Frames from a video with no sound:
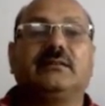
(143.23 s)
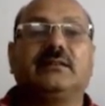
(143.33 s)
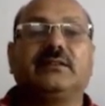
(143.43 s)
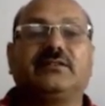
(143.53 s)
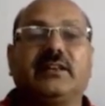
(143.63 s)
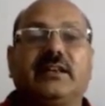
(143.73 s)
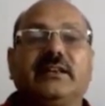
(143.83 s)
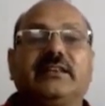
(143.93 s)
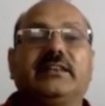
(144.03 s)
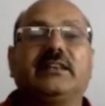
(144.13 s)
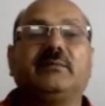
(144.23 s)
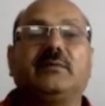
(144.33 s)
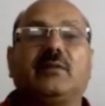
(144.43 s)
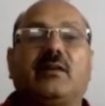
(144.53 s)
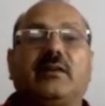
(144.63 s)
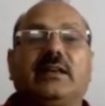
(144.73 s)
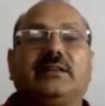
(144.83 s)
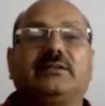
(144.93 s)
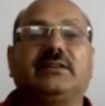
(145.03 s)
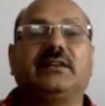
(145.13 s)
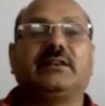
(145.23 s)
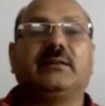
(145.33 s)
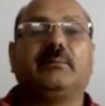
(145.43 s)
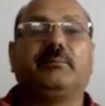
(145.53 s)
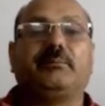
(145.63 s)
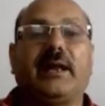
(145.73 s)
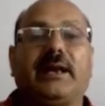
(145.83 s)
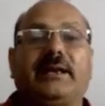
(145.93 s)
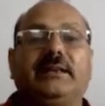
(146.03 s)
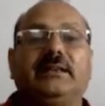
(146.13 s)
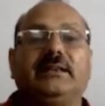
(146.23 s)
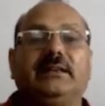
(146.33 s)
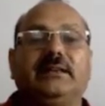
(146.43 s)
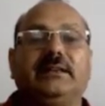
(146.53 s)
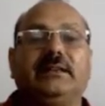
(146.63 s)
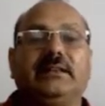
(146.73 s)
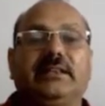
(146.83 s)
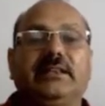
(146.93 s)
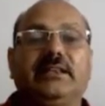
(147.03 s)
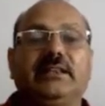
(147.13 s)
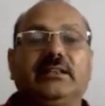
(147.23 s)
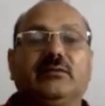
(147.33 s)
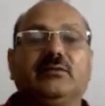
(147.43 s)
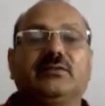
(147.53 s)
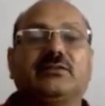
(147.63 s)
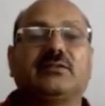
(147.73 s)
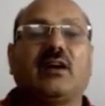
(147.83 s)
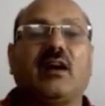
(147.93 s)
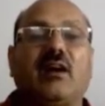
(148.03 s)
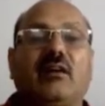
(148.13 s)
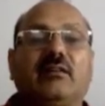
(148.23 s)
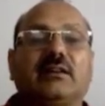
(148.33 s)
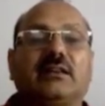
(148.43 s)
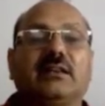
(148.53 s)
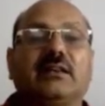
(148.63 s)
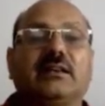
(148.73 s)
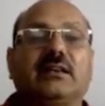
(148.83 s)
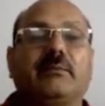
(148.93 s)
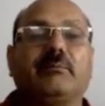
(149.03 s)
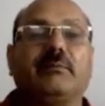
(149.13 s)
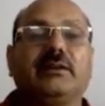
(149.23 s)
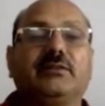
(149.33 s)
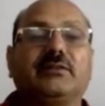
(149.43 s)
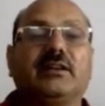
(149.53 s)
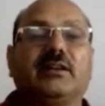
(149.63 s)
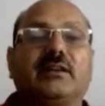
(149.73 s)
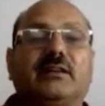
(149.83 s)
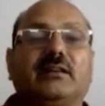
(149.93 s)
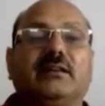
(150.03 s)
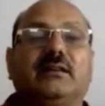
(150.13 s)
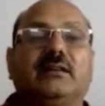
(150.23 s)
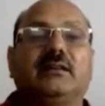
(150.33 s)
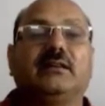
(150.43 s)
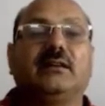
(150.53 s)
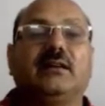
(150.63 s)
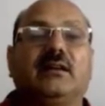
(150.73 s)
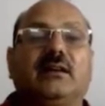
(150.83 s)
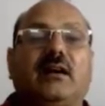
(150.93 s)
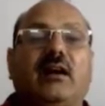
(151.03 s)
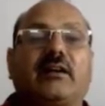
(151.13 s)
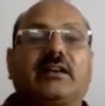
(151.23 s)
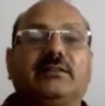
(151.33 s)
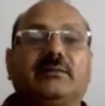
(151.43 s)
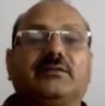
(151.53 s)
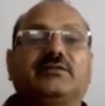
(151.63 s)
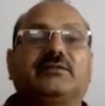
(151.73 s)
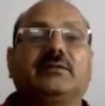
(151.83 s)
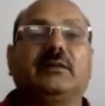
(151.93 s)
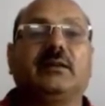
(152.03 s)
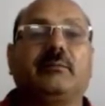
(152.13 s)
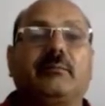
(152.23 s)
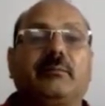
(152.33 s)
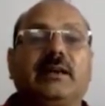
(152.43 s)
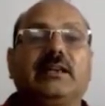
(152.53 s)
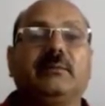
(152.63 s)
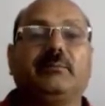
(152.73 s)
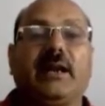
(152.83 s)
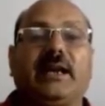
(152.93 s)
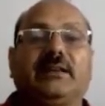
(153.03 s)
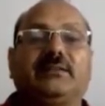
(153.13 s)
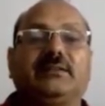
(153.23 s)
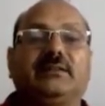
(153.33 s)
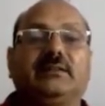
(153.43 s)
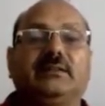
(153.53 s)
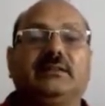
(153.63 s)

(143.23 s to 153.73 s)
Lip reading: The second kingdom, called as kingdom plant, it includes all colored multicellular organisms, mainly plants.